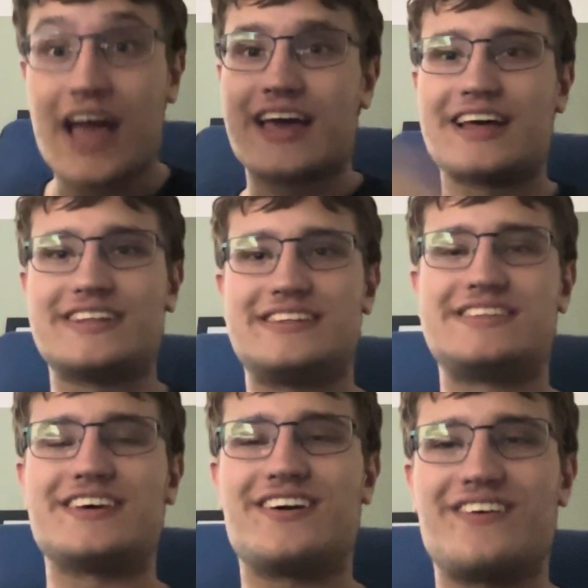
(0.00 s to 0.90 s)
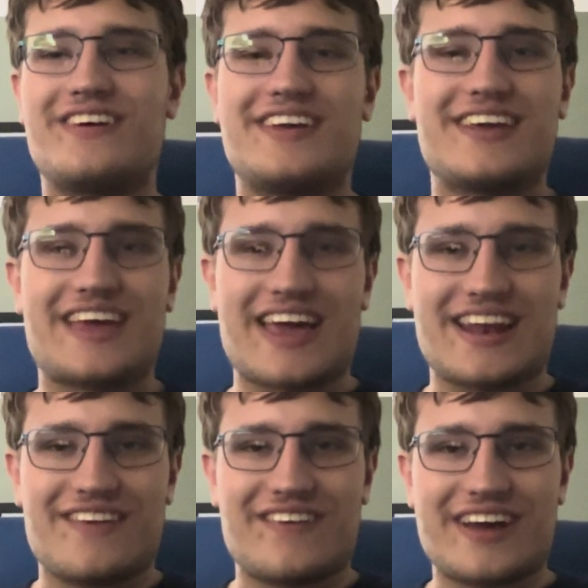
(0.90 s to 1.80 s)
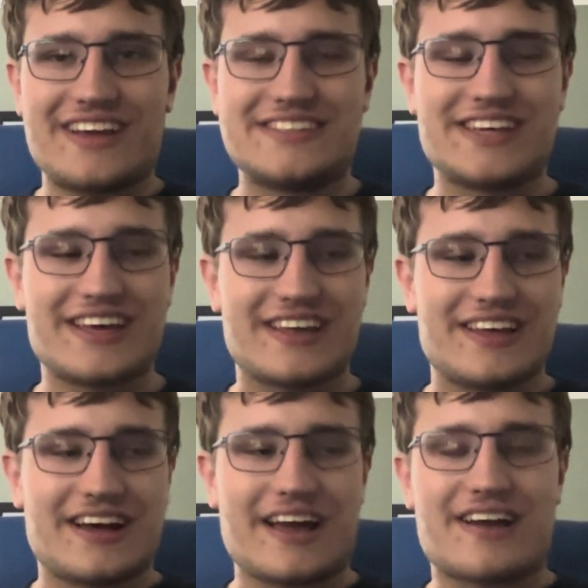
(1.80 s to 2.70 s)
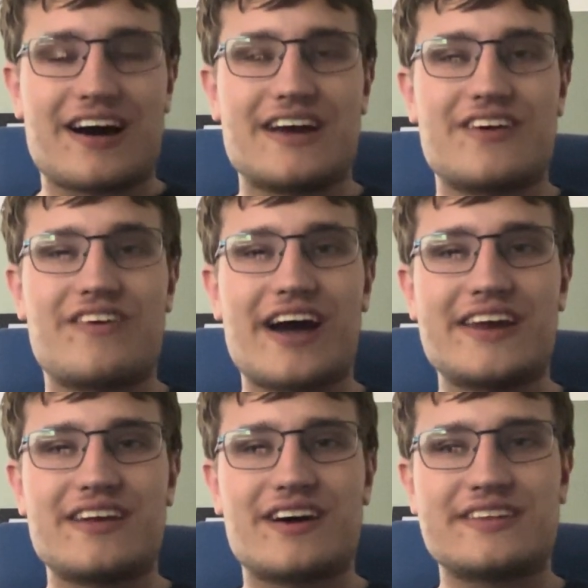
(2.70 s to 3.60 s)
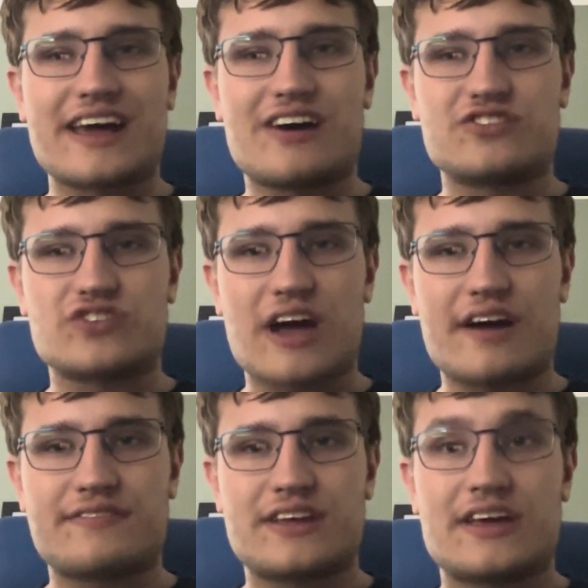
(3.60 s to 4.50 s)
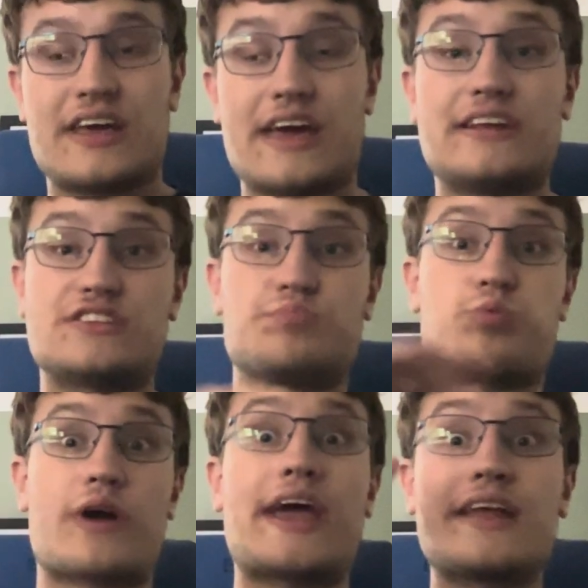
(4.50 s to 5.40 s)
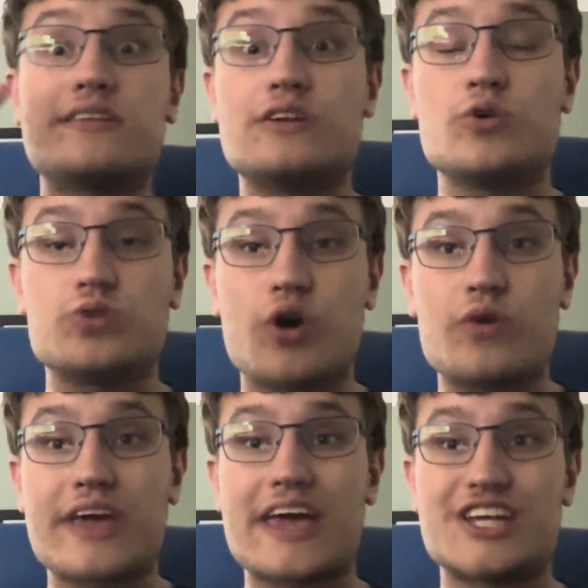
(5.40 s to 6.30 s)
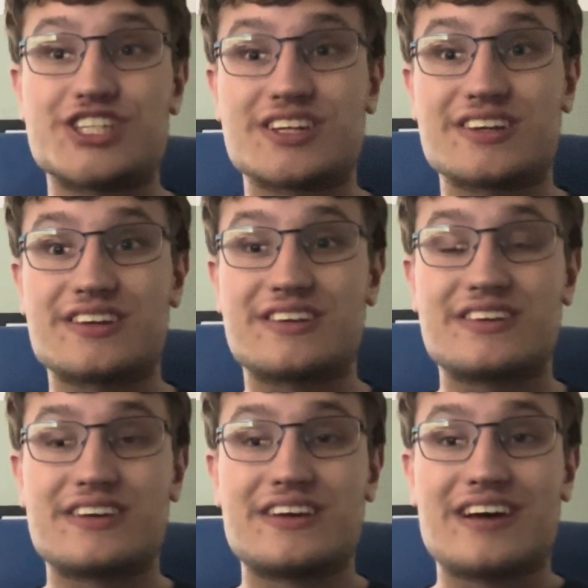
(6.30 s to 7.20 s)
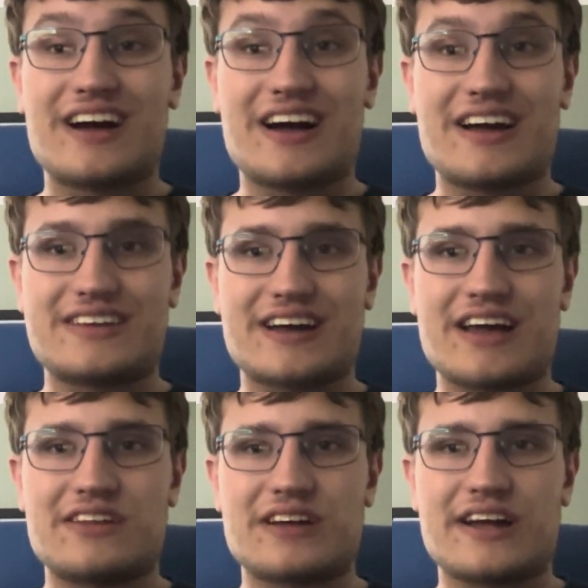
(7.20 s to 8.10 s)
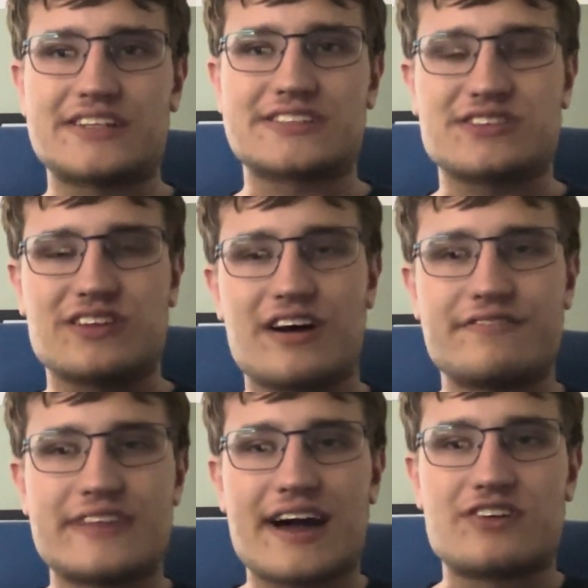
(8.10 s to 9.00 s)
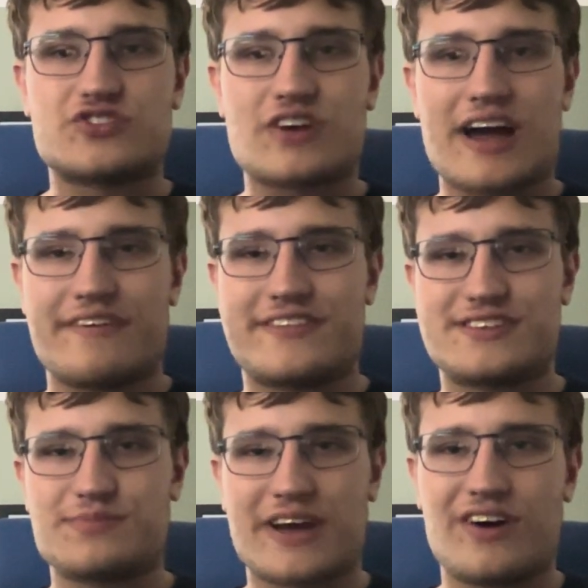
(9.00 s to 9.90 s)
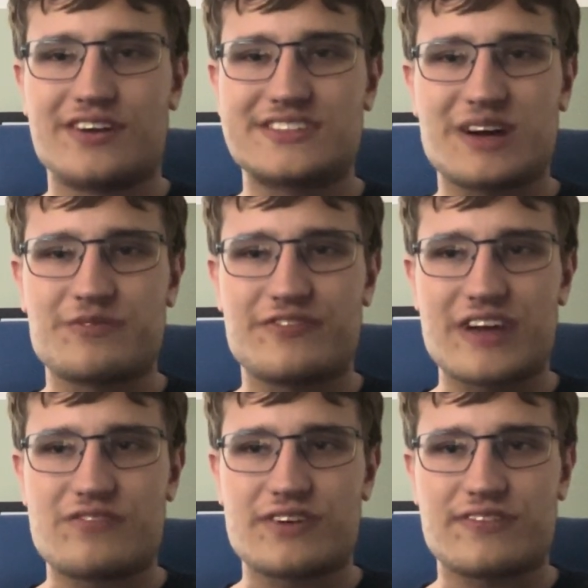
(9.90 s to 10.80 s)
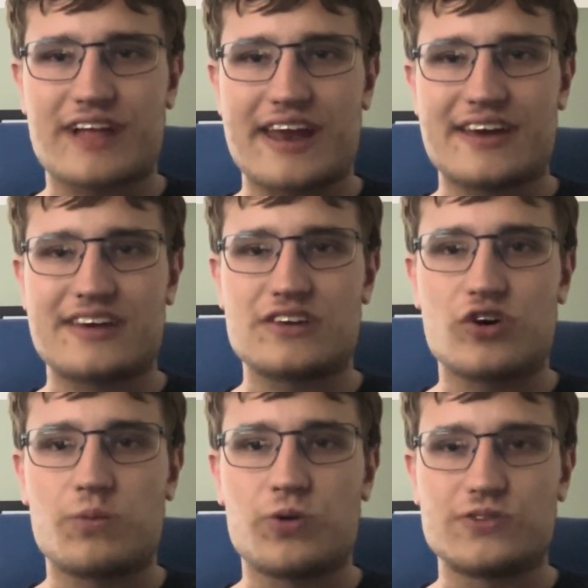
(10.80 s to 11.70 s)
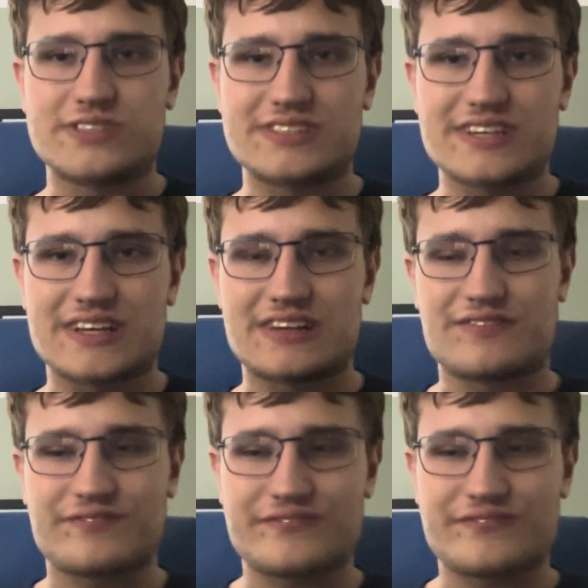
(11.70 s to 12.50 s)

And so anyways, I got a ride in on downdraft, and it's brand new location. I just love downdraft. It's my all-time favorite flat at Knoebels. And